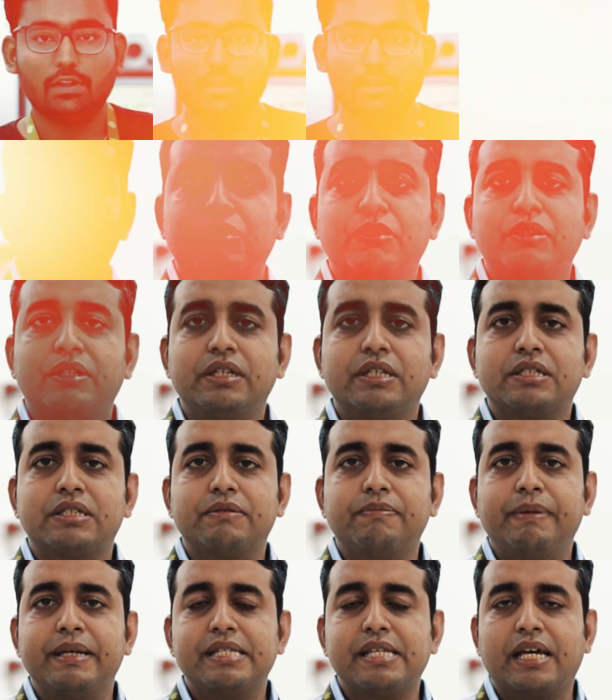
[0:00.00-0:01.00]
So this
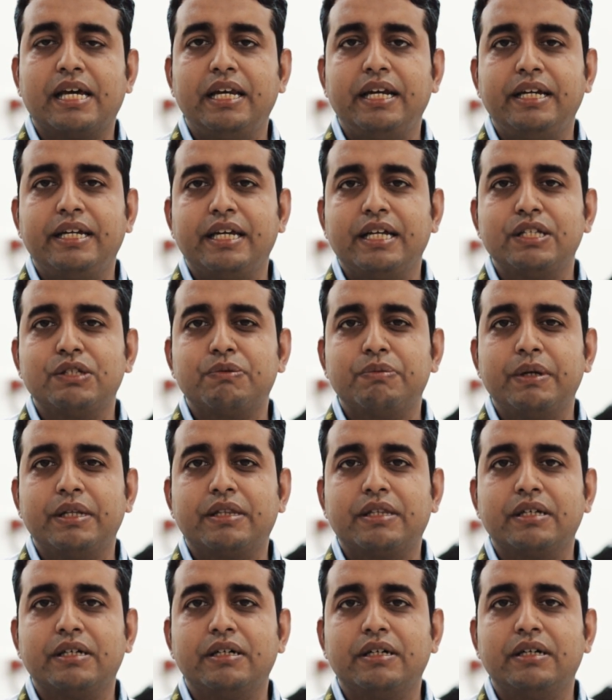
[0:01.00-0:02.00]
basically deals with
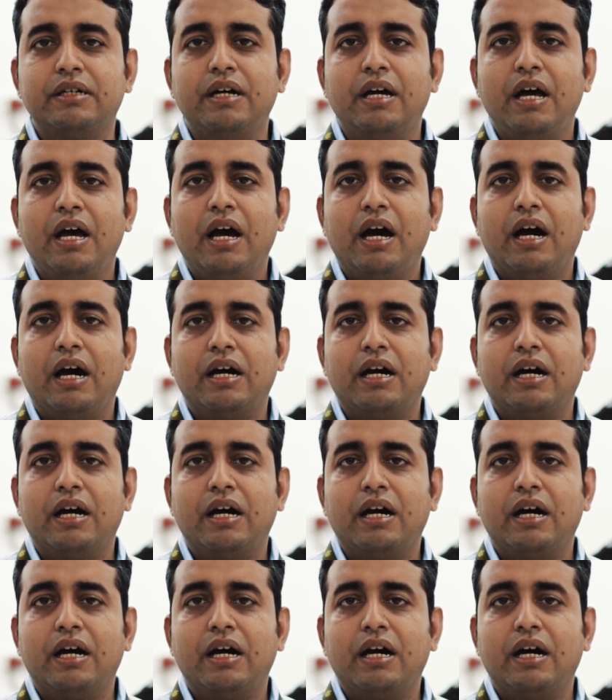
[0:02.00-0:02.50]
a